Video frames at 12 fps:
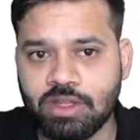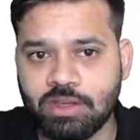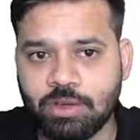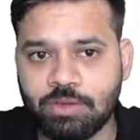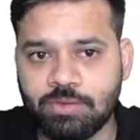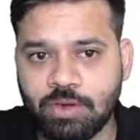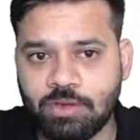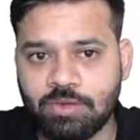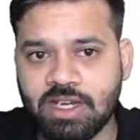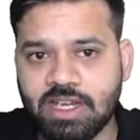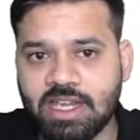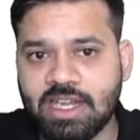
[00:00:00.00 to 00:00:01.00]
Going
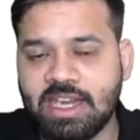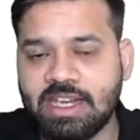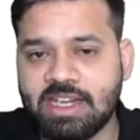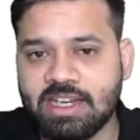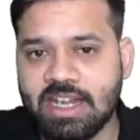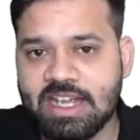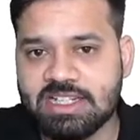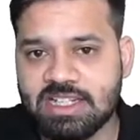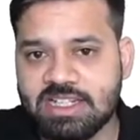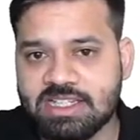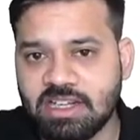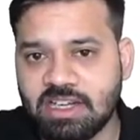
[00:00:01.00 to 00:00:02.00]
forward,
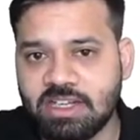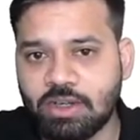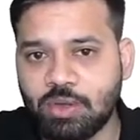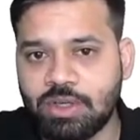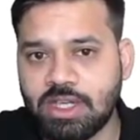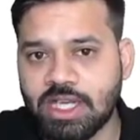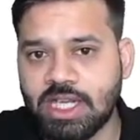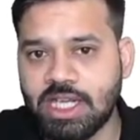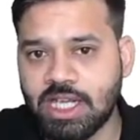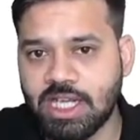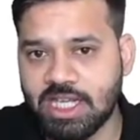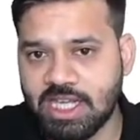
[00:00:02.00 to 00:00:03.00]
International Childhood
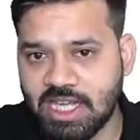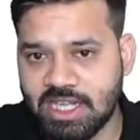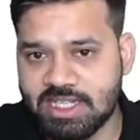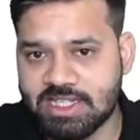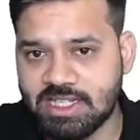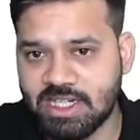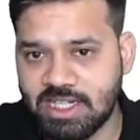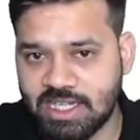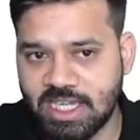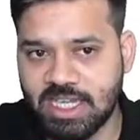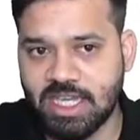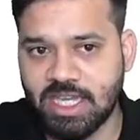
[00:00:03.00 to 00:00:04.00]
Cancer
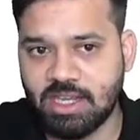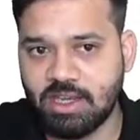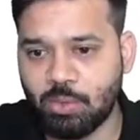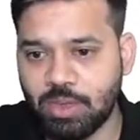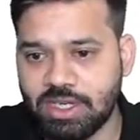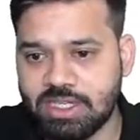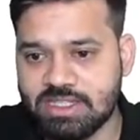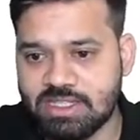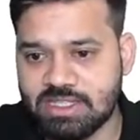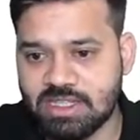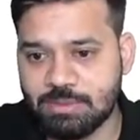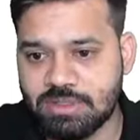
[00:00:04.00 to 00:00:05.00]
Day. When is
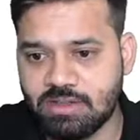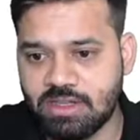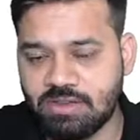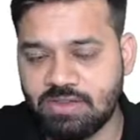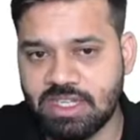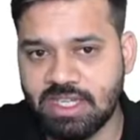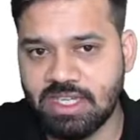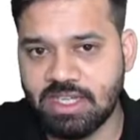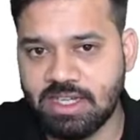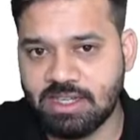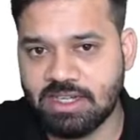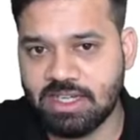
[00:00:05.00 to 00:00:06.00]
this observed every year?
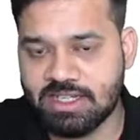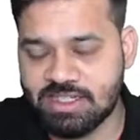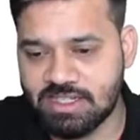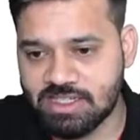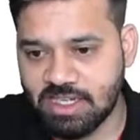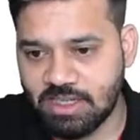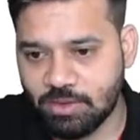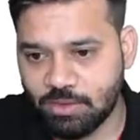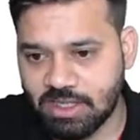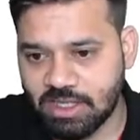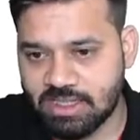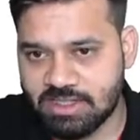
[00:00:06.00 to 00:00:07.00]
International Childhood
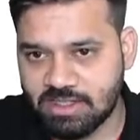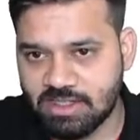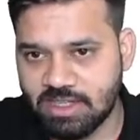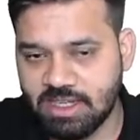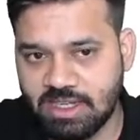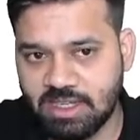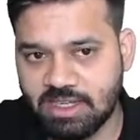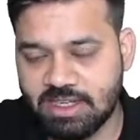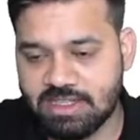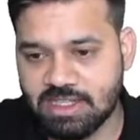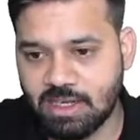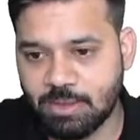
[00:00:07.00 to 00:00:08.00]
Cancer Day
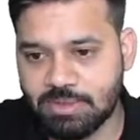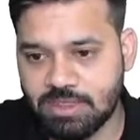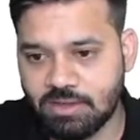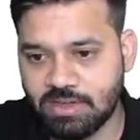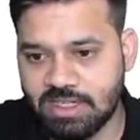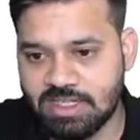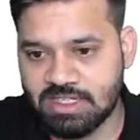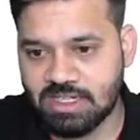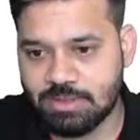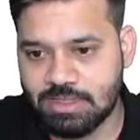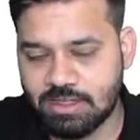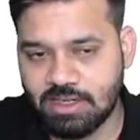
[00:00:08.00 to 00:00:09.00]
is observed. When is it
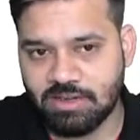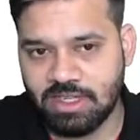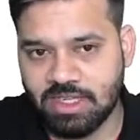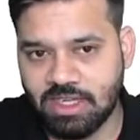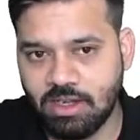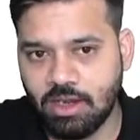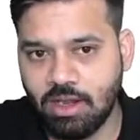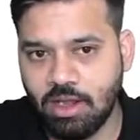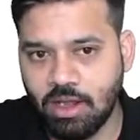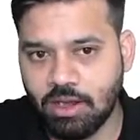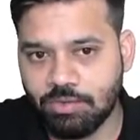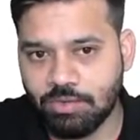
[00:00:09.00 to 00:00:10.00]
observed every year?
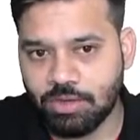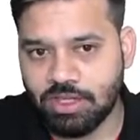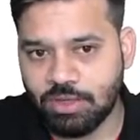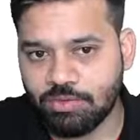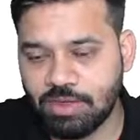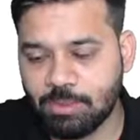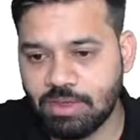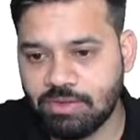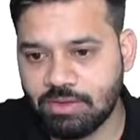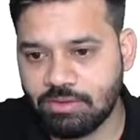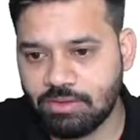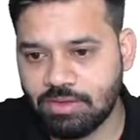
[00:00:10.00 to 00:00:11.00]
14 February,
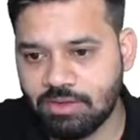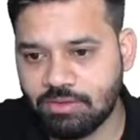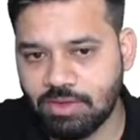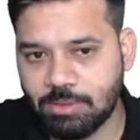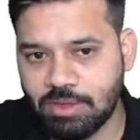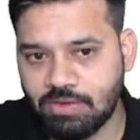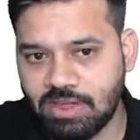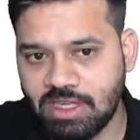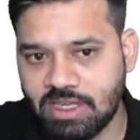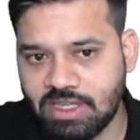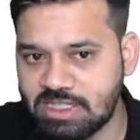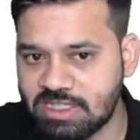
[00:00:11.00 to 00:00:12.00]
15
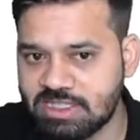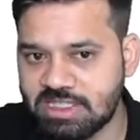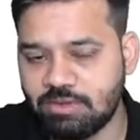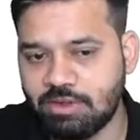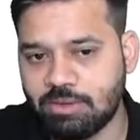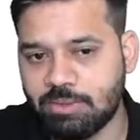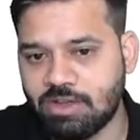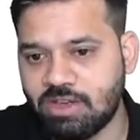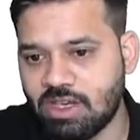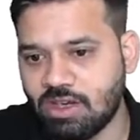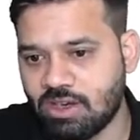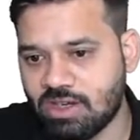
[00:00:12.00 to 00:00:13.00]
February, 16
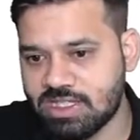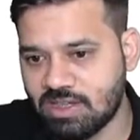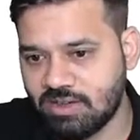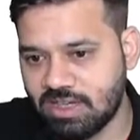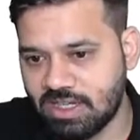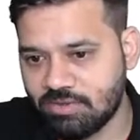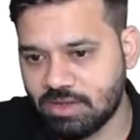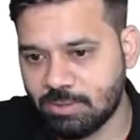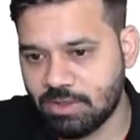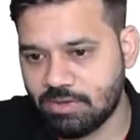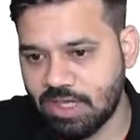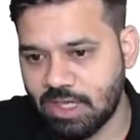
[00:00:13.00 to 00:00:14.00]
February or 17
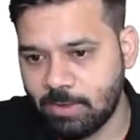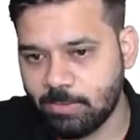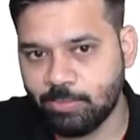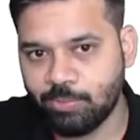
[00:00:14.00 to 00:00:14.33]
February.